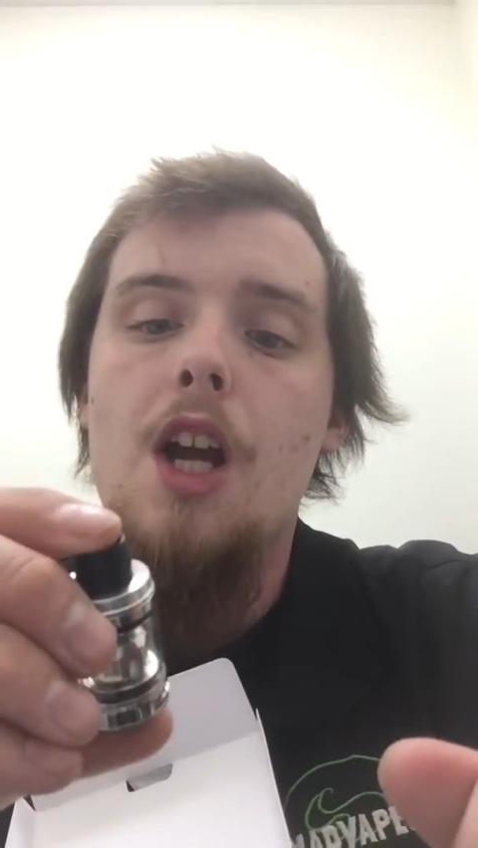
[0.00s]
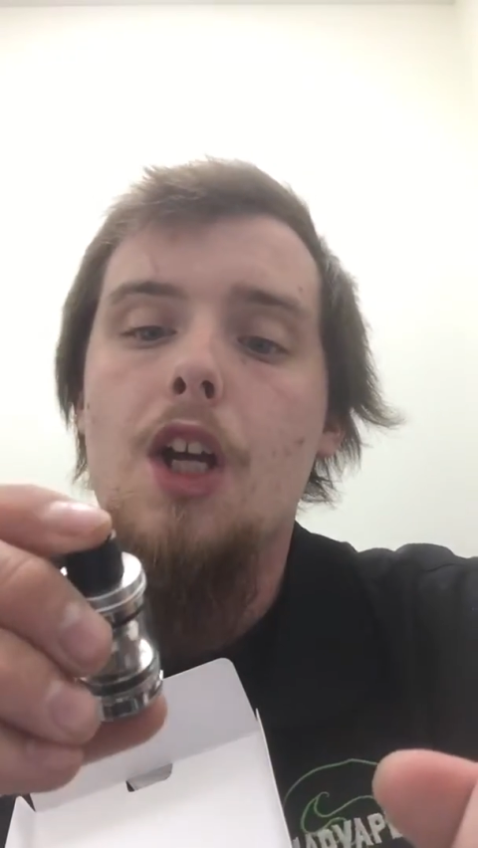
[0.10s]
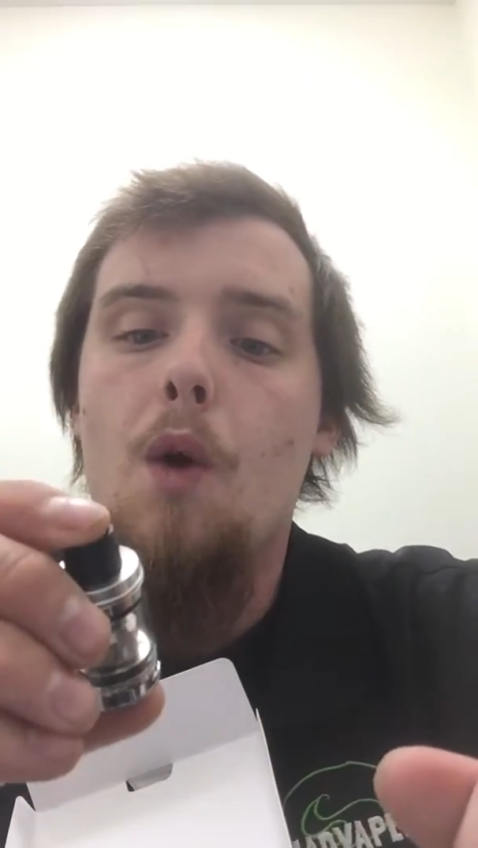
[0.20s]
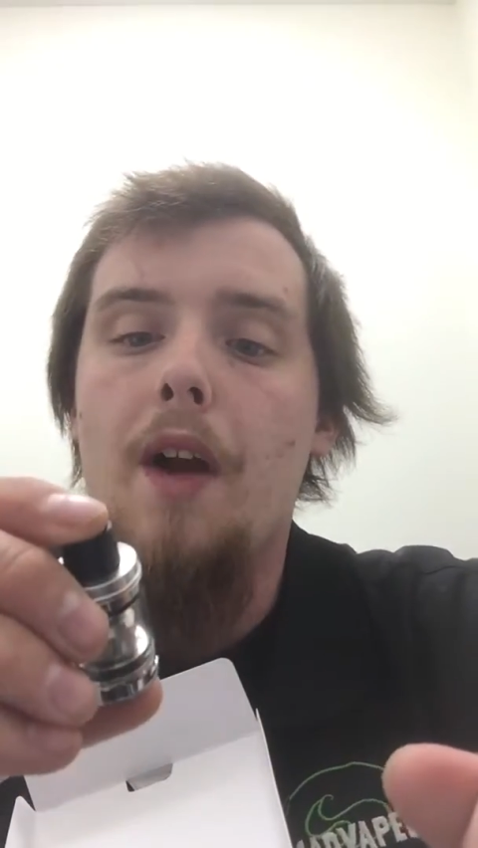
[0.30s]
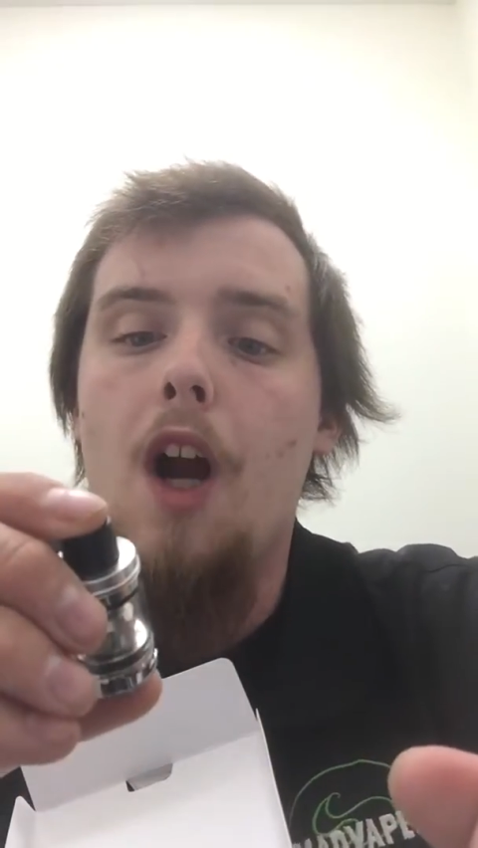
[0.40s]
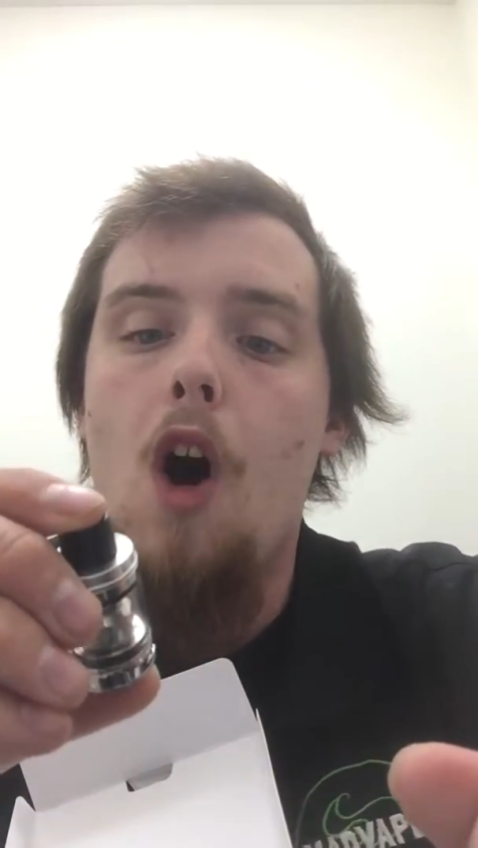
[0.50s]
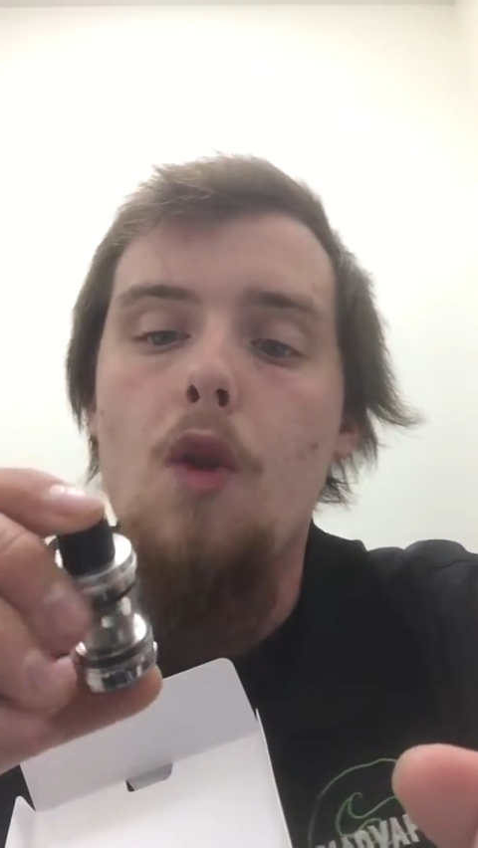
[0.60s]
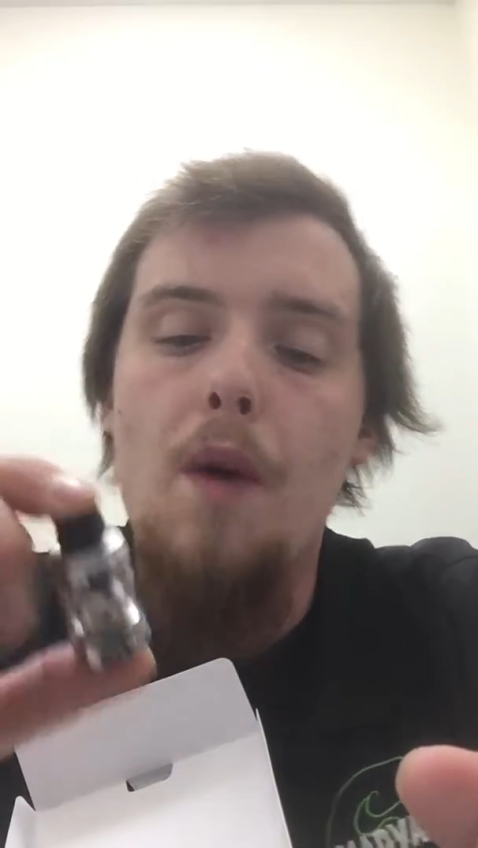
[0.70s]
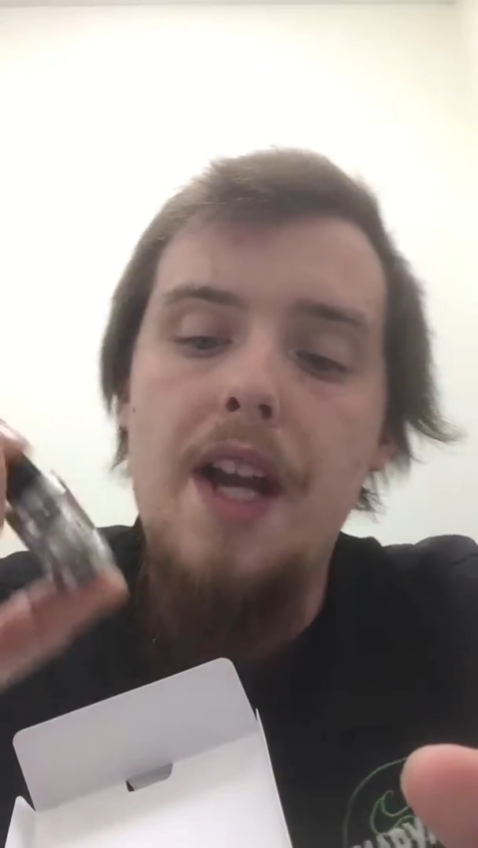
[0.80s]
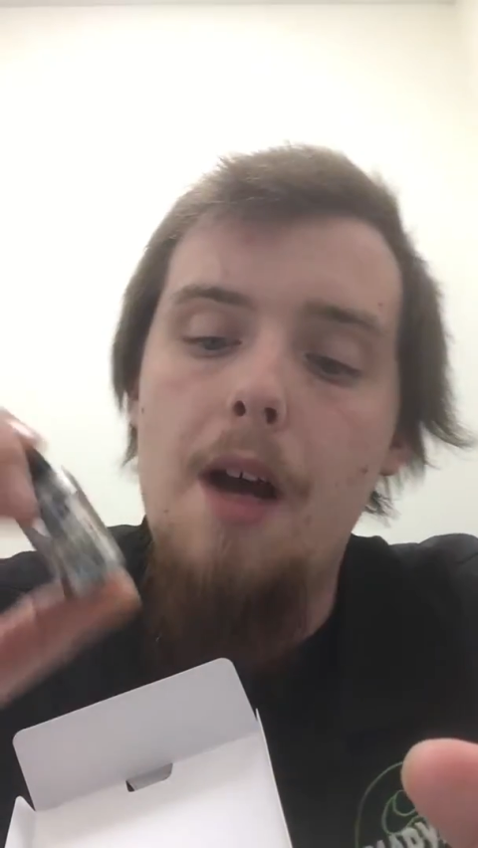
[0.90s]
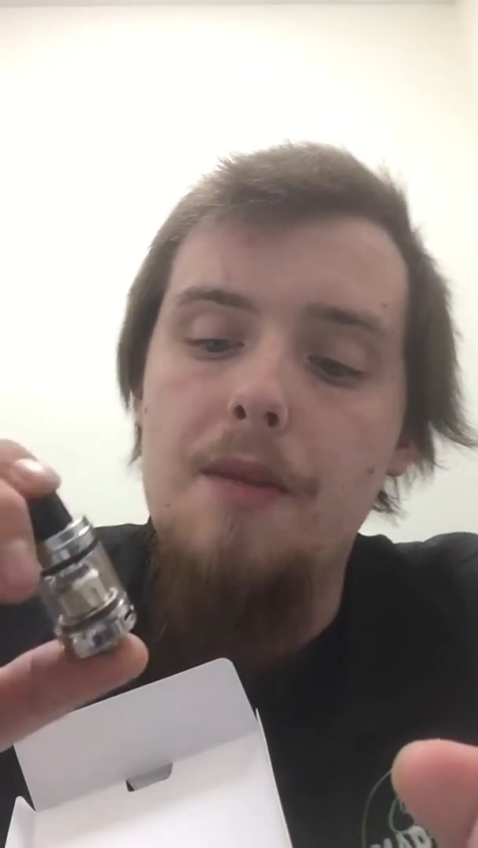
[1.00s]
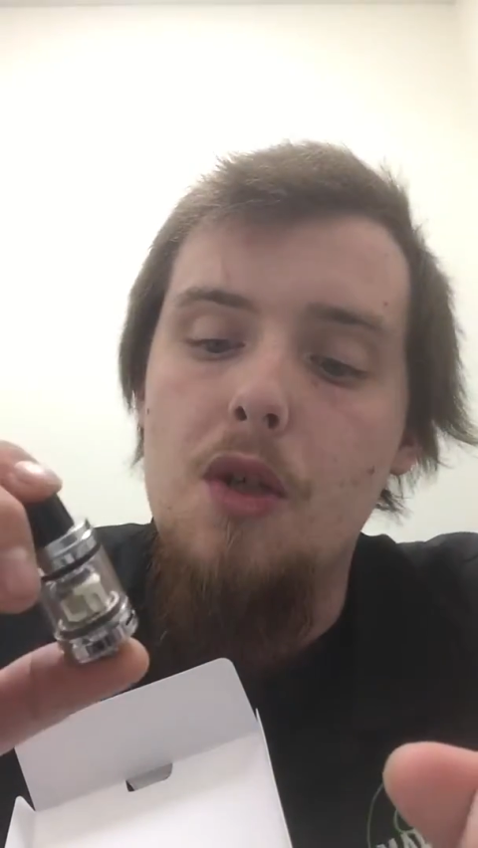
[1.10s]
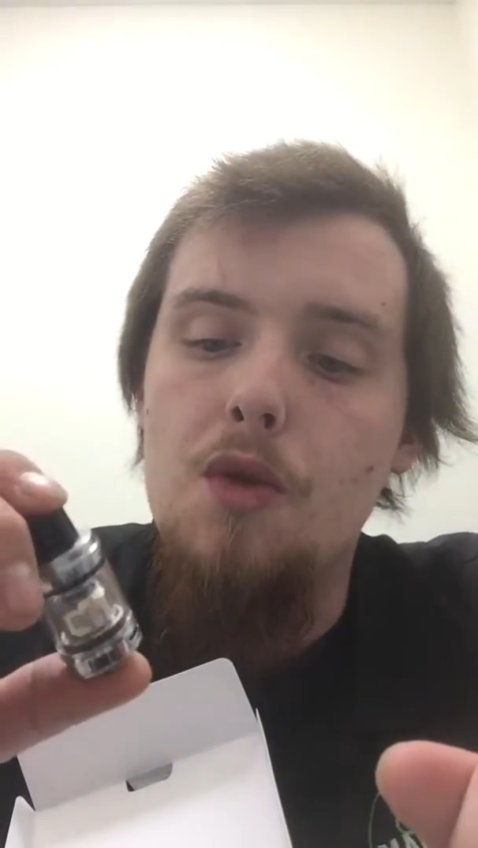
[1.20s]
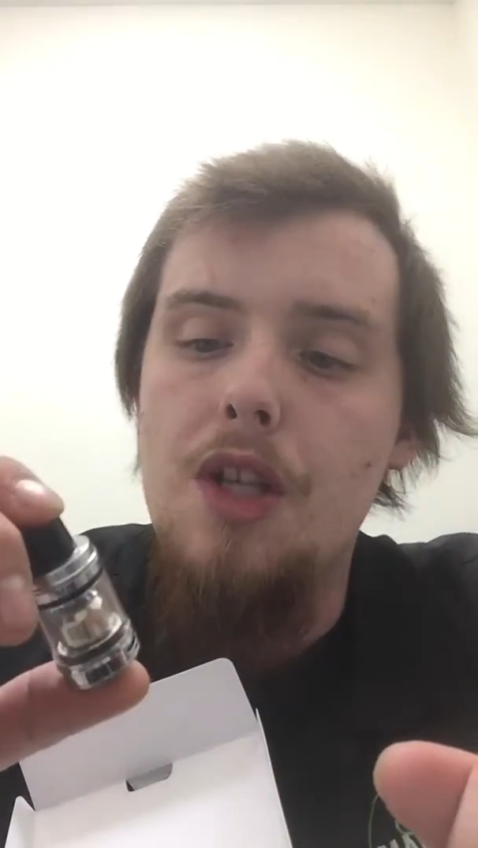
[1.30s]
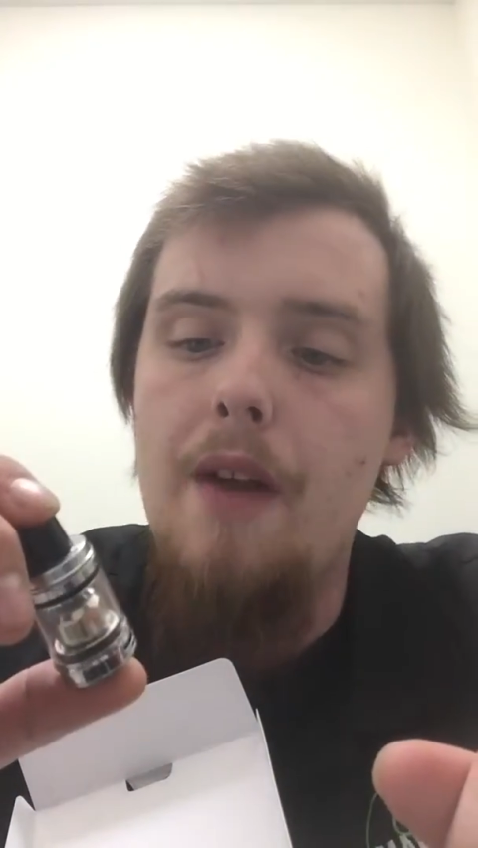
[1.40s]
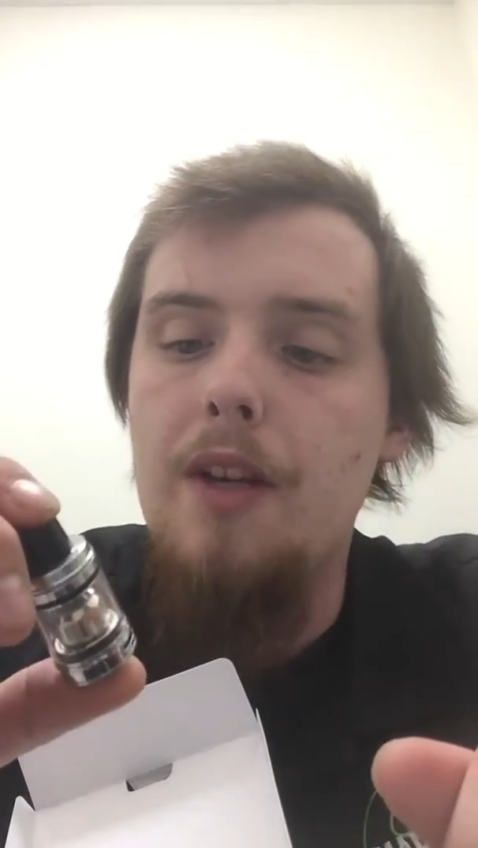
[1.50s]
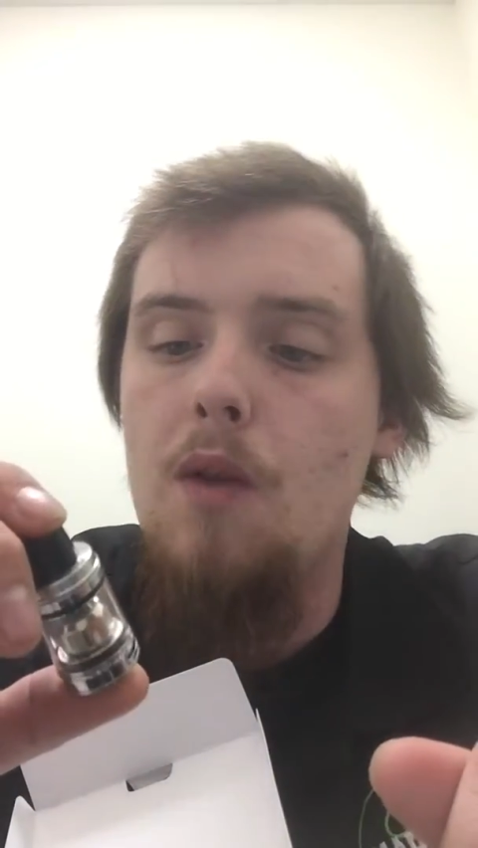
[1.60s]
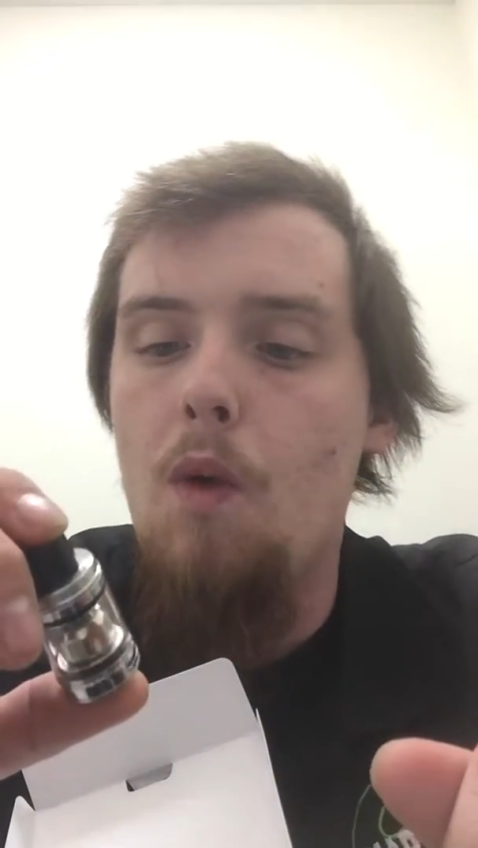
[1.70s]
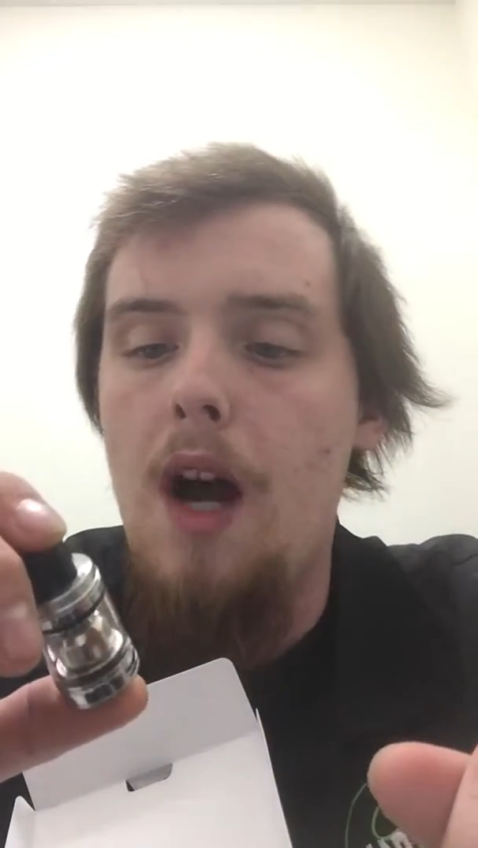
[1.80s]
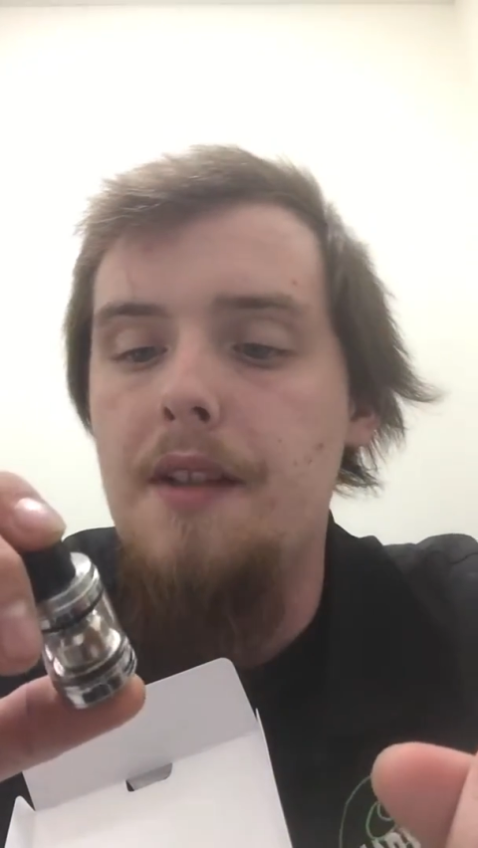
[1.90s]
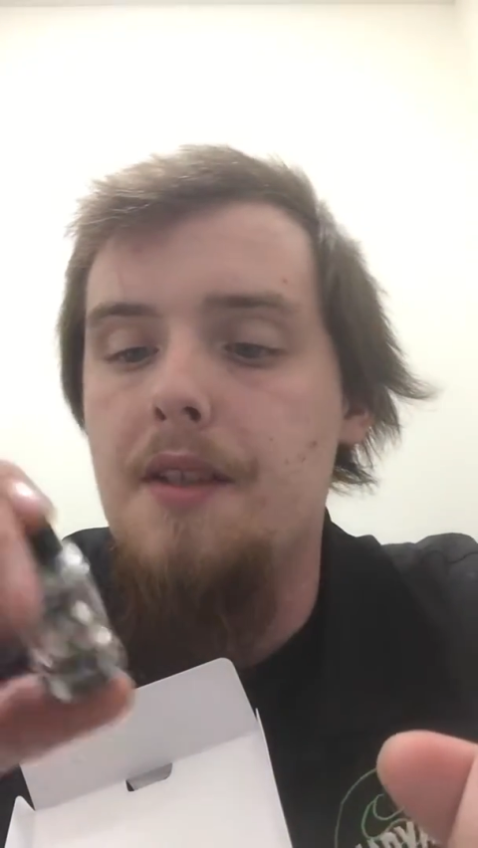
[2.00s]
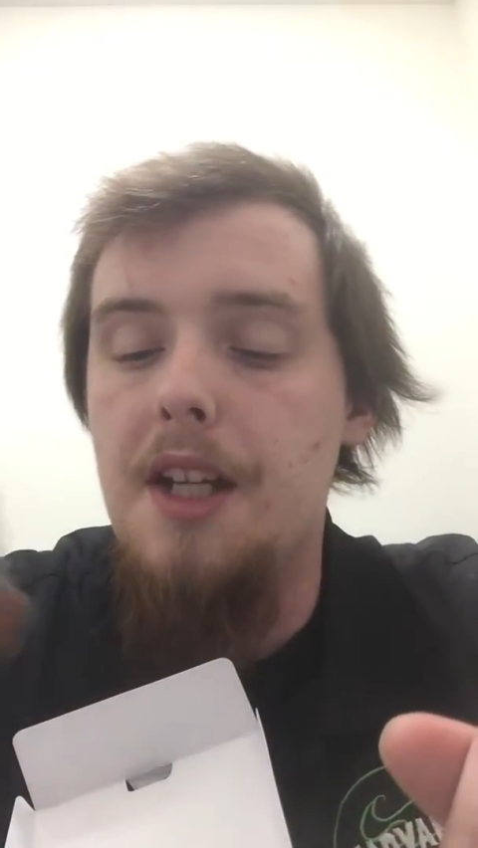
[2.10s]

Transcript: going all the way up to 70 watts.